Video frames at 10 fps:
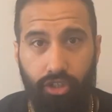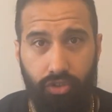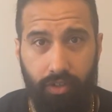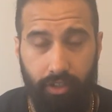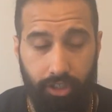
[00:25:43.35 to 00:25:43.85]

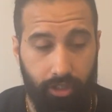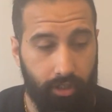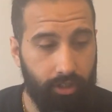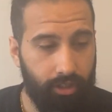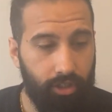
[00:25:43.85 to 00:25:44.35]
Sri Krishna
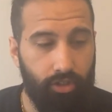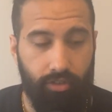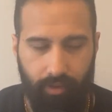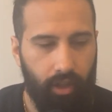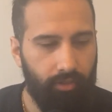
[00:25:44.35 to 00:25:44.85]

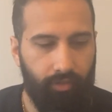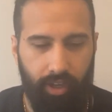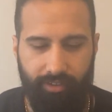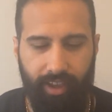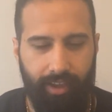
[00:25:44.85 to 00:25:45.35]
continues in
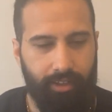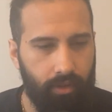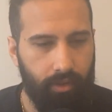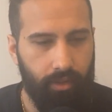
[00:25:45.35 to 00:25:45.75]
verse 8,